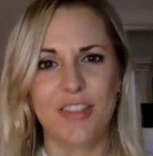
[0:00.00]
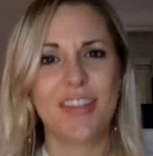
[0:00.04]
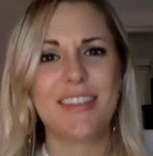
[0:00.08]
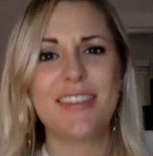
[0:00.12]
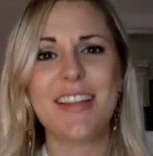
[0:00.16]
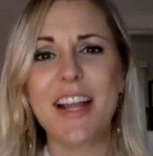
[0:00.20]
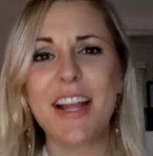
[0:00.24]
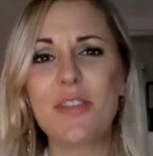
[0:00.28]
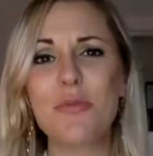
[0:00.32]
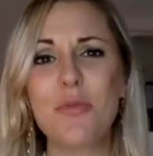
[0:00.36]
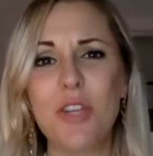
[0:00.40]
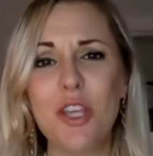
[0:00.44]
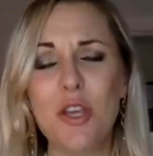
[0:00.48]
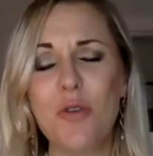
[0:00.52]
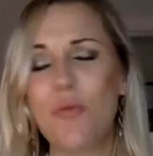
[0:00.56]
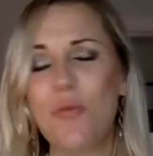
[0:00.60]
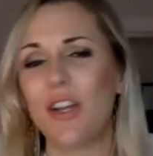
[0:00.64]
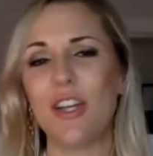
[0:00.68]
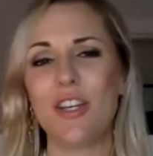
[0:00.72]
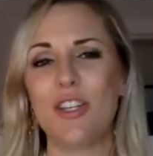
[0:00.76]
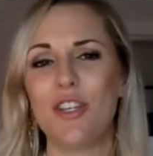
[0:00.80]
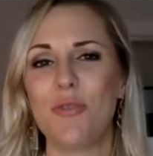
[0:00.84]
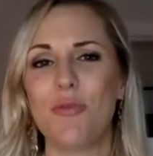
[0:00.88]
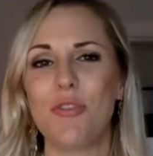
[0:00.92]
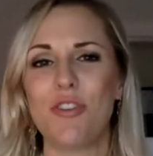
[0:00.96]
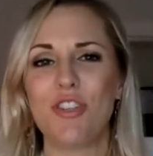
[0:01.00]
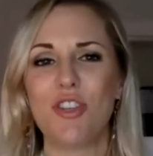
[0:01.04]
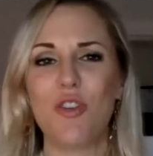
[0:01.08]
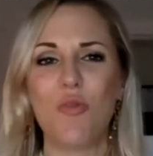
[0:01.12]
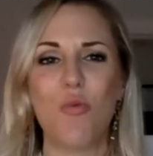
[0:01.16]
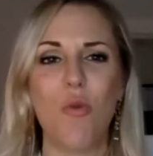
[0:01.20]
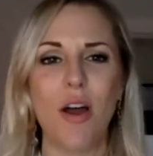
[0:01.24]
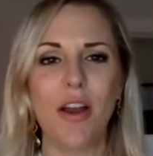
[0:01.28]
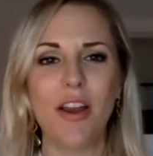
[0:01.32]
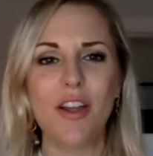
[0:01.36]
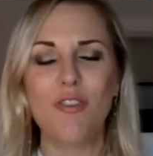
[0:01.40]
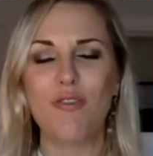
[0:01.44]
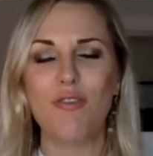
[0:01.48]
because that's what you want to do is you
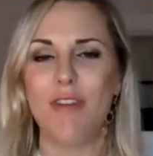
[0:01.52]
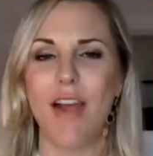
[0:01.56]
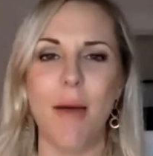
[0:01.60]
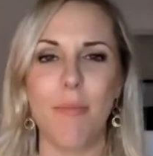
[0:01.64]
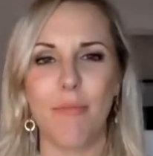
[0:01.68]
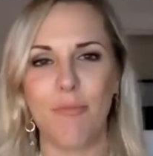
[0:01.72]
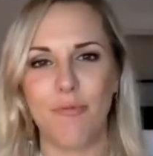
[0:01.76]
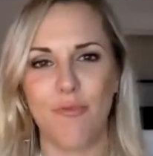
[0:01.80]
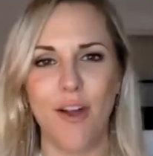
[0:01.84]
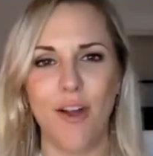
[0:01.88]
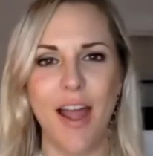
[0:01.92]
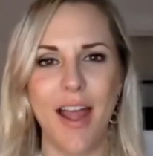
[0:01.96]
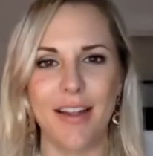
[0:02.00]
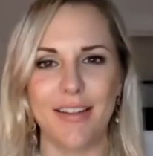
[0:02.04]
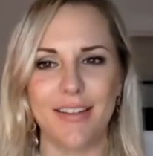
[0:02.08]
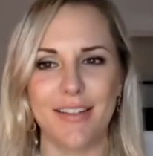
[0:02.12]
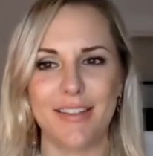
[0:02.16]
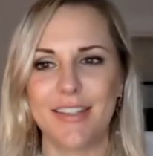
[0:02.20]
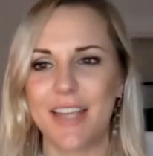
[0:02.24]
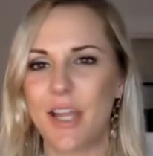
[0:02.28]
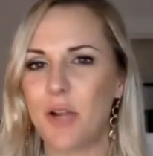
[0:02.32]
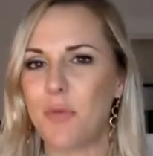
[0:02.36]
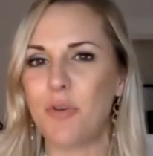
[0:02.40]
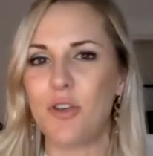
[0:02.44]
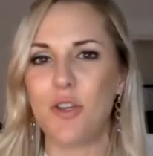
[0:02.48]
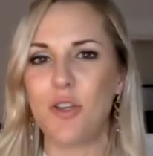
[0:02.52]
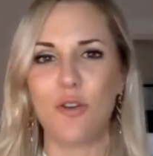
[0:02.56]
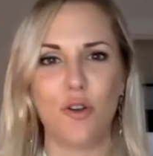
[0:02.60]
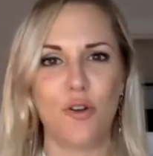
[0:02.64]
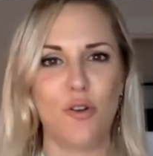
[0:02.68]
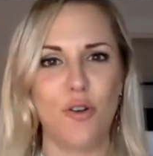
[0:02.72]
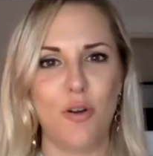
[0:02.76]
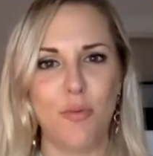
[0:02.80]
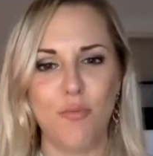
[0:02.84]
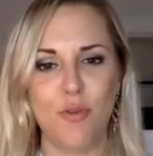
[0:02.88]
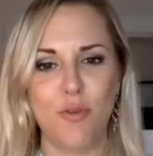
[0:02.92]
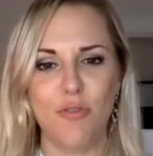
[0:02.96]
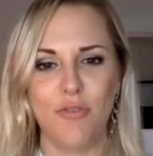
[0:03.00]
want to grab friends. It's like when you go to
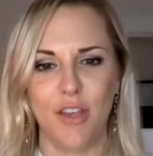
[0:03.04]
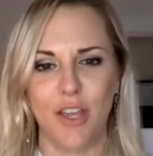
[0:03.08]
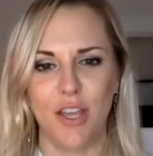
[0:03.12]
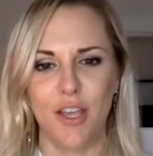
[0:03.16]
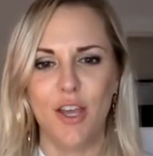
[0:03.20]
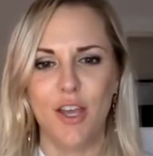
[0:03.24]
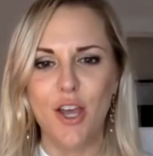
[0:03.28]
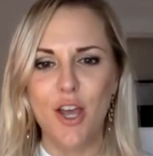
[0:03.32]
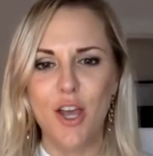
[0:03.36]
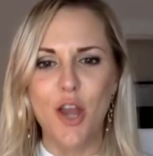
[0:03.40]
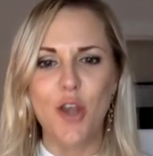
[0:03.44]
a movie.